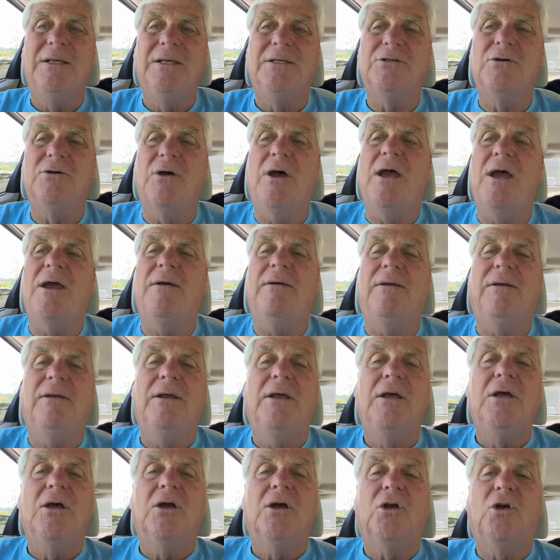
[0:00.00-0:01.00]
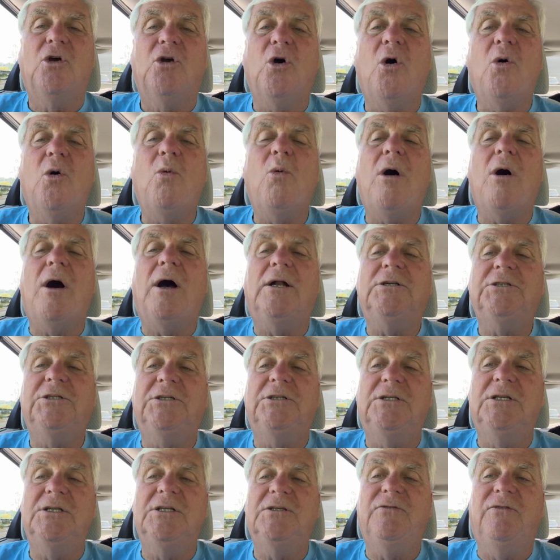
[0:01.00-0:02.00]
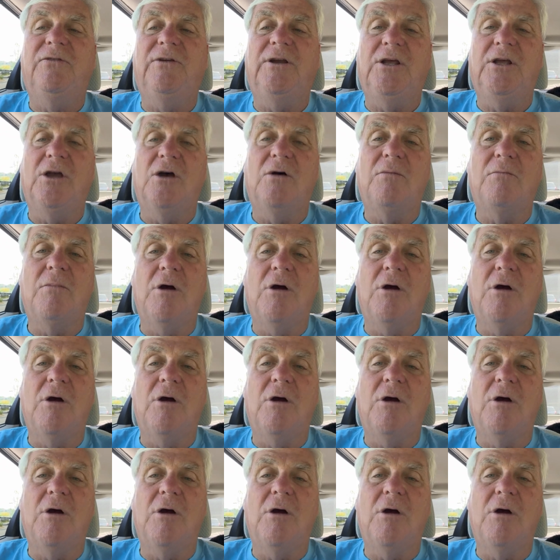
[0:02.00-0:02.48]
So hey, go watch this video,